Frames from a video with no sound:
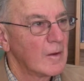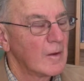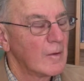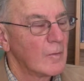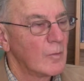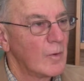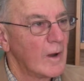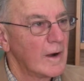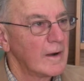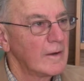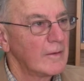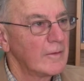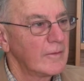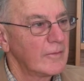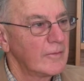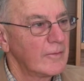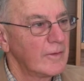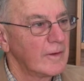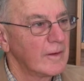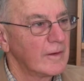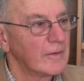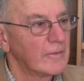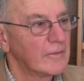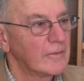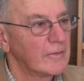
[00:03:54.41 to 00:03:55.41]
one of the
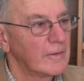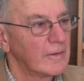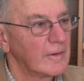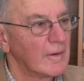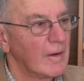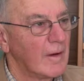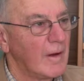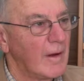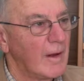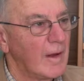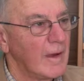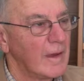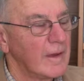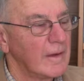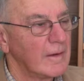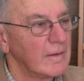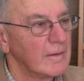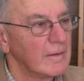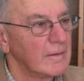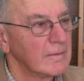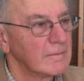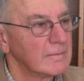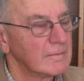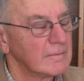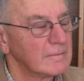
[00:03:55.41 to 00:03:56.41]
things that
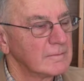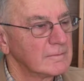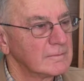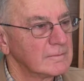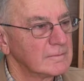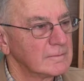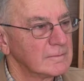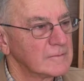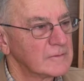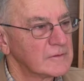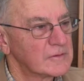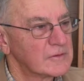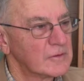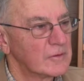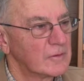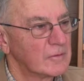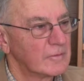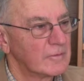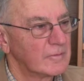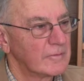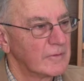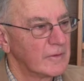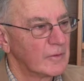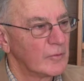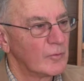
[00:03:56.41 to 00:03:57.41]

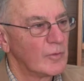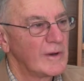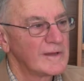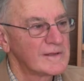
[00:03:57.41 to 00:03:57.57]
that